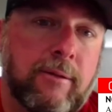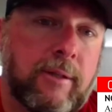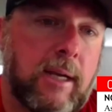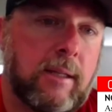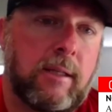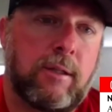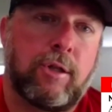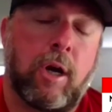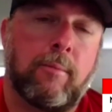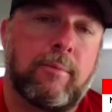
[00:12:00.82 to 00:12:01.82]
are taking these
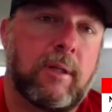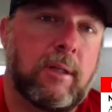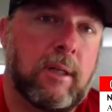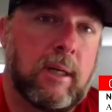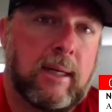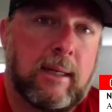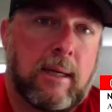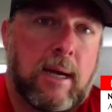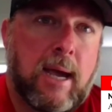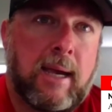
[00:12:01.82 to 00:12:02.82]
jumps
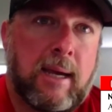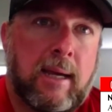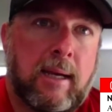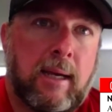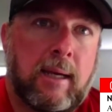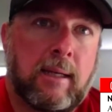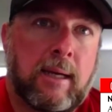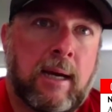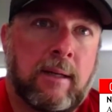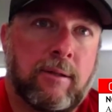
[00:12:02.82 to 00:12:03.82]
and
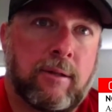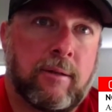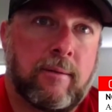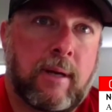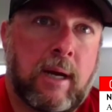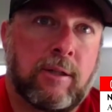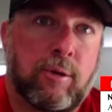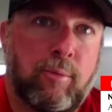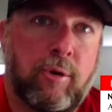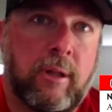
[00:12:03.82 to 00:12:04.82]
guys
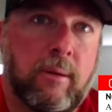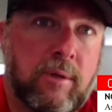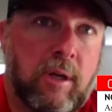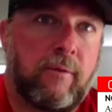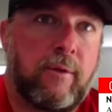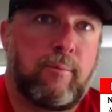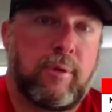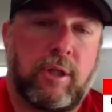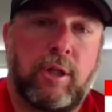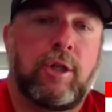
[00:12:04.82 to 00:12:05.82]
are putting themselves in
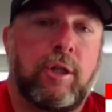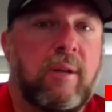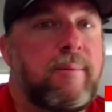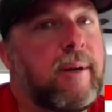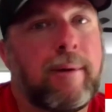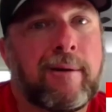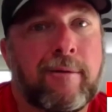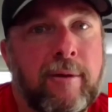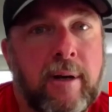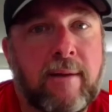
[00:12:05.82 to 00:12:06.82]
position to be
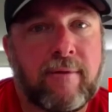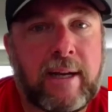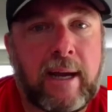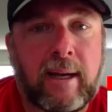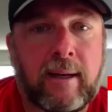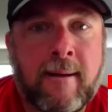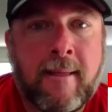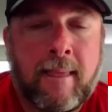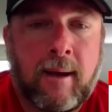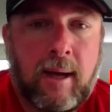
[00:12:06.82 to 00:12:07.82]
recruited every day.
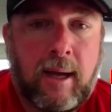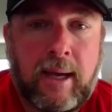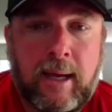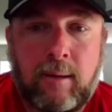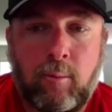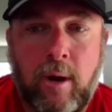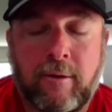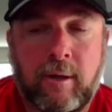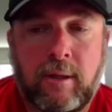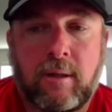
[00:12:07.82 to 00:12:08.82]
And
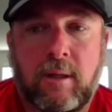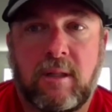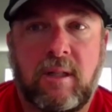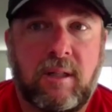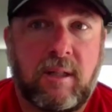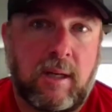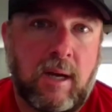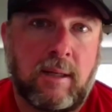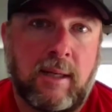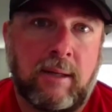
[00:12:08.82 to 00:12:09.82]
whether it's consistent
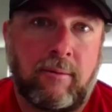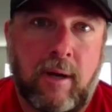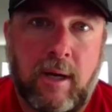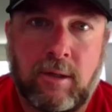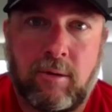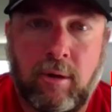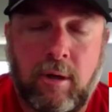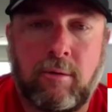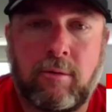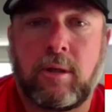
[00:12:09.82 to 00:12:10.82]
contact with the high school
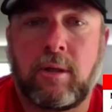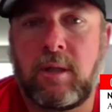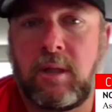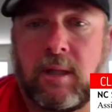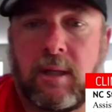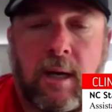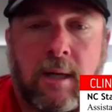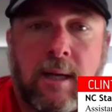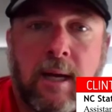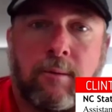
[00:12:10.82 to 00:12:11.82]
coach, consistent
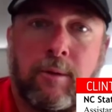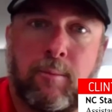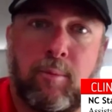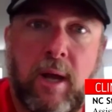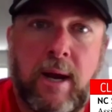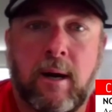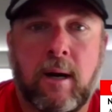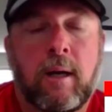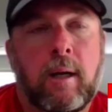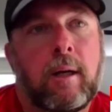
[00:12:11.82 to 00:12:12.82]
contact with the
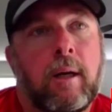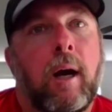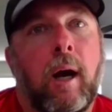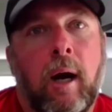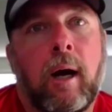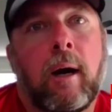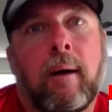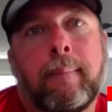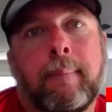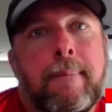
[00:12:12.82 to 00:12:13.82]
player,
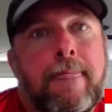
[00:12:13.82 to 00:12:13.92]
you